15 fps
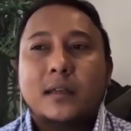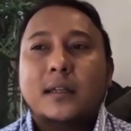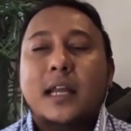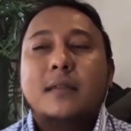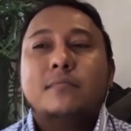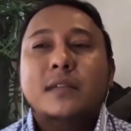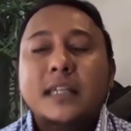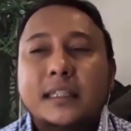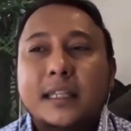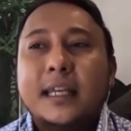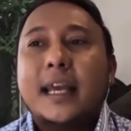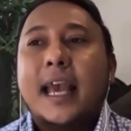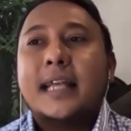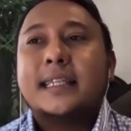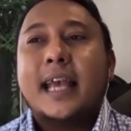that
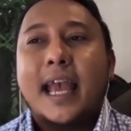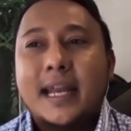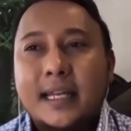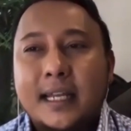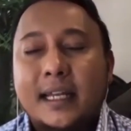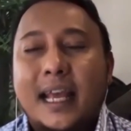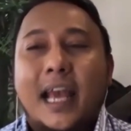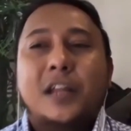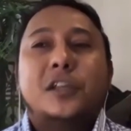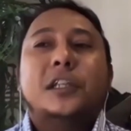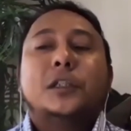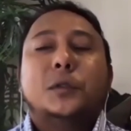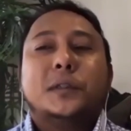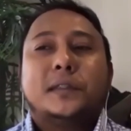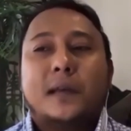meeting has ended and you
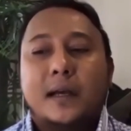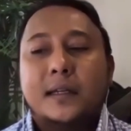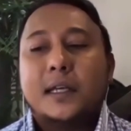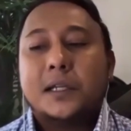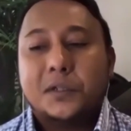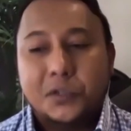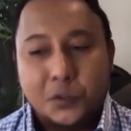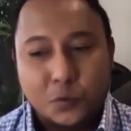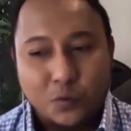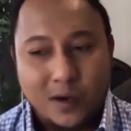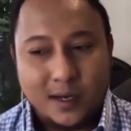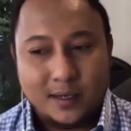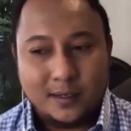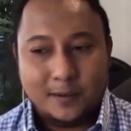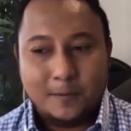need to start a new
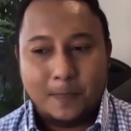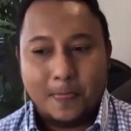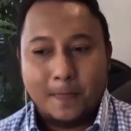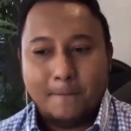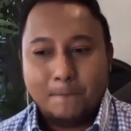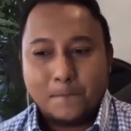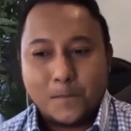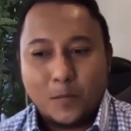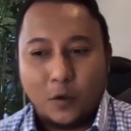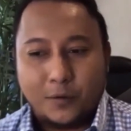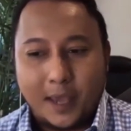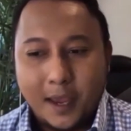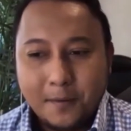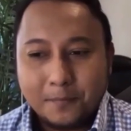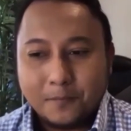one.
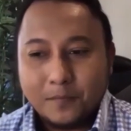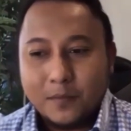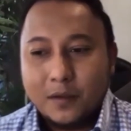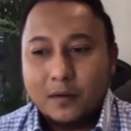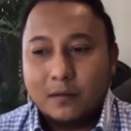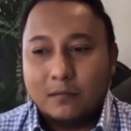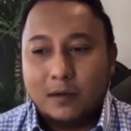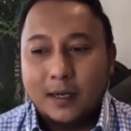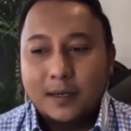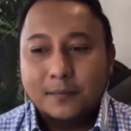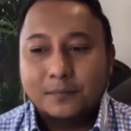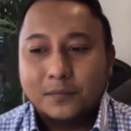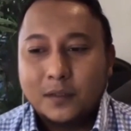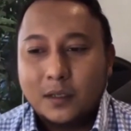Okay? Right?